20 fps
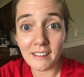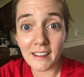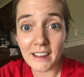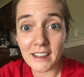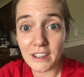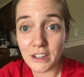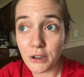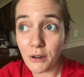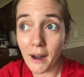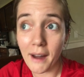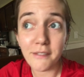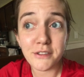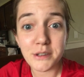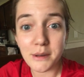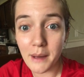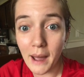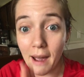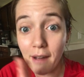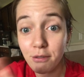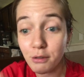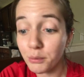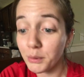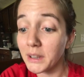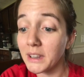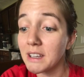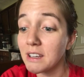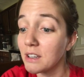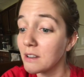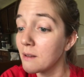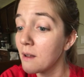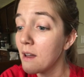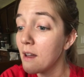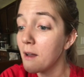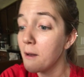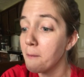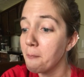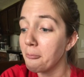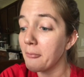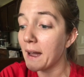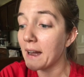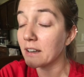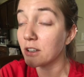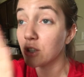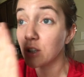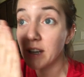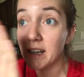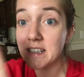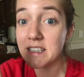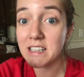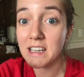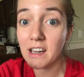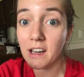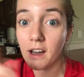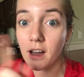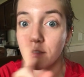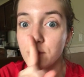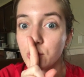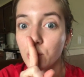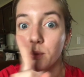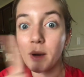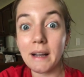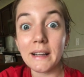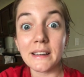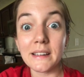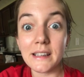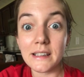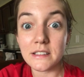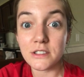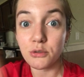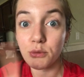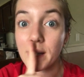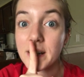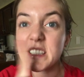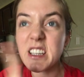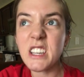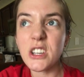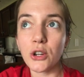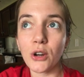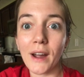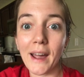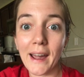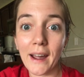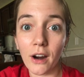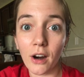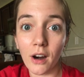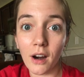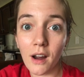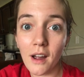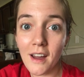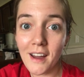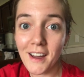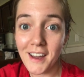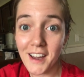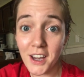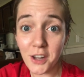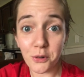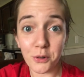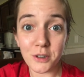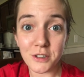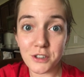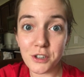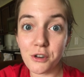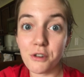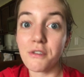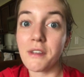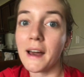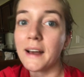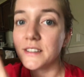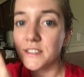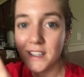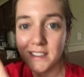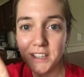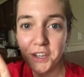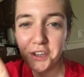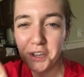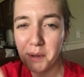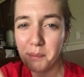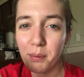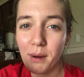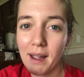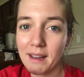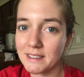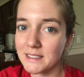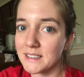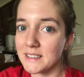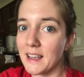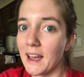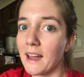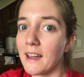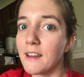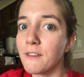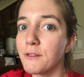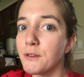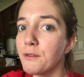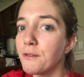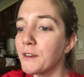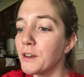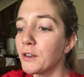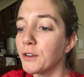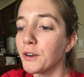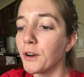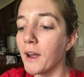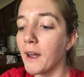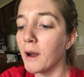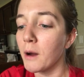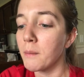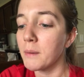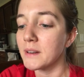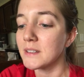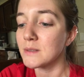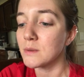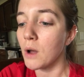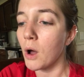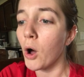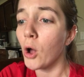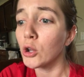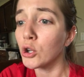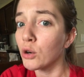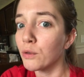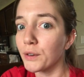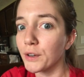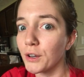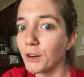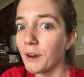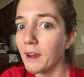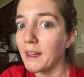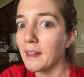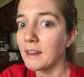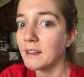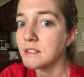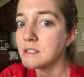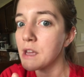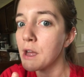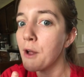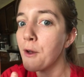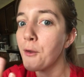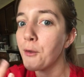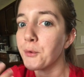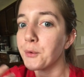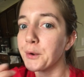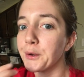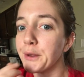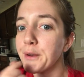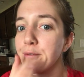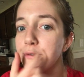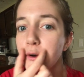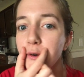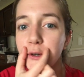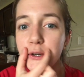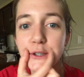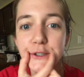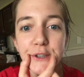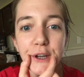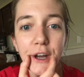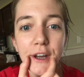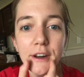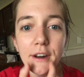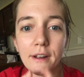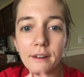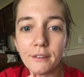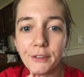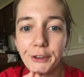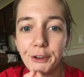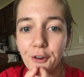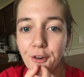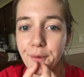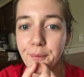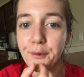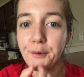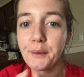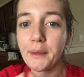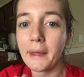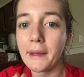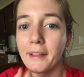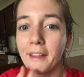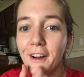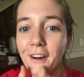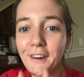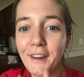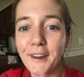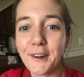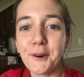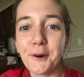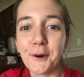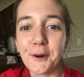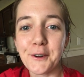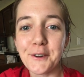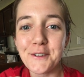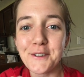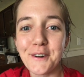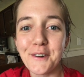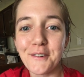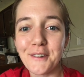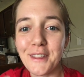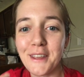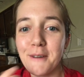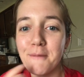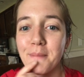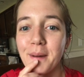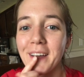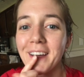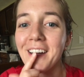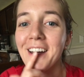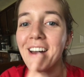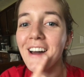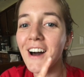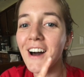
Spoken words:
Like you have to have a really good idea of directing your air in order to do that. So that's how you can practice that. If you feel your air, but it's all over your hand, really focus on, I'm doing like clarinet corners and everything, but